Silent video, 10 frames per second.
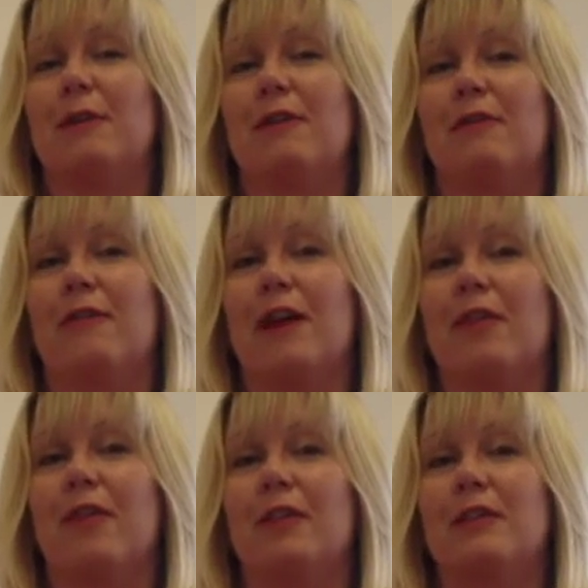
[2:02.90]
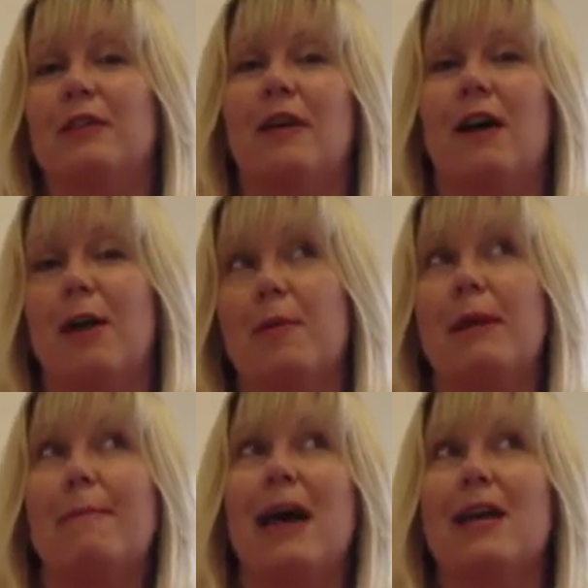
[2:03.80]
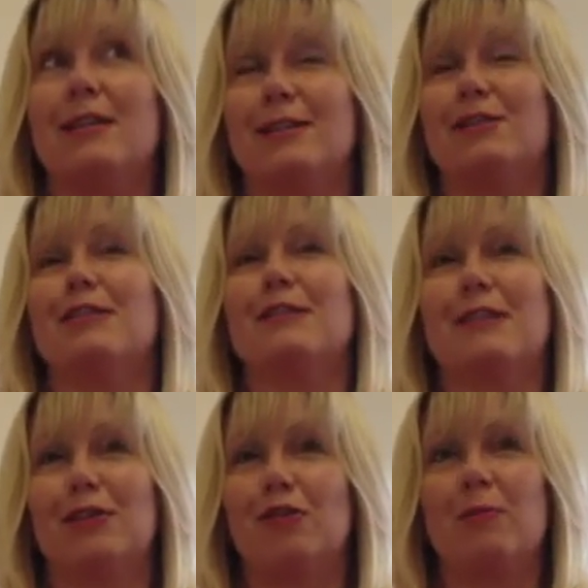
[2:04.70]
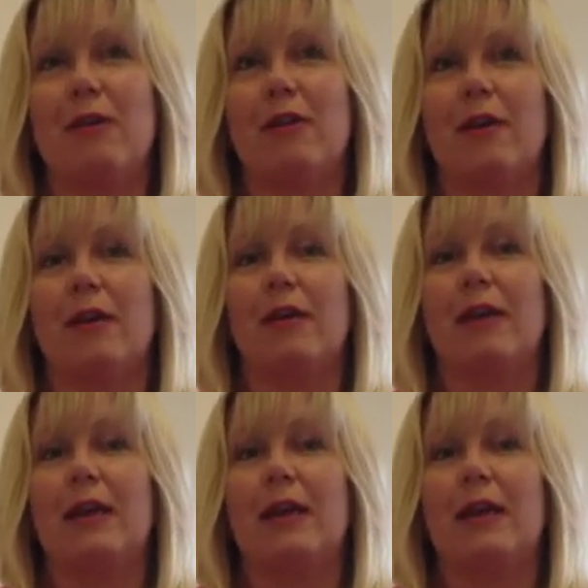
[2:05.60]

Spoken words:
by the fact that I'm an abandoned single mother?